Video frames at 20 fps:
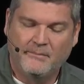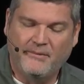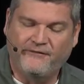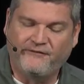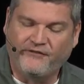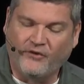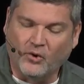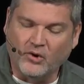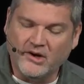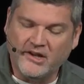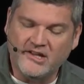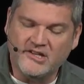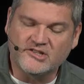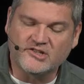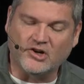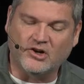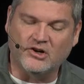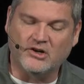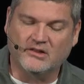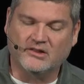before
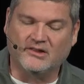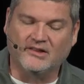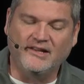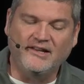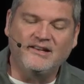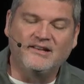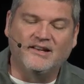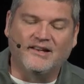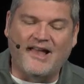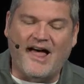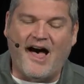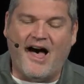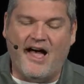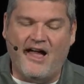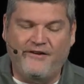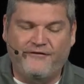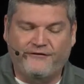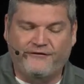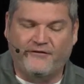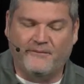his earthly
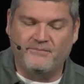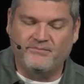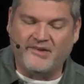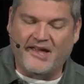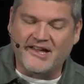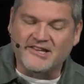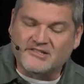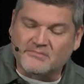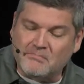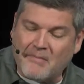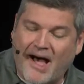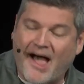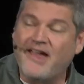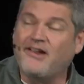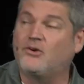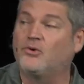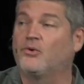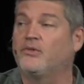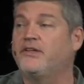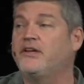life as
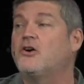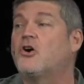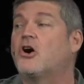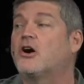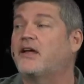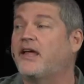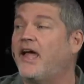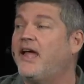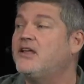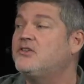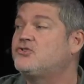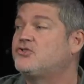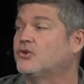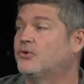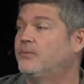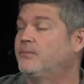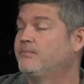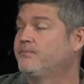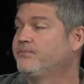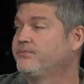Michael the
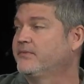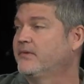archangel.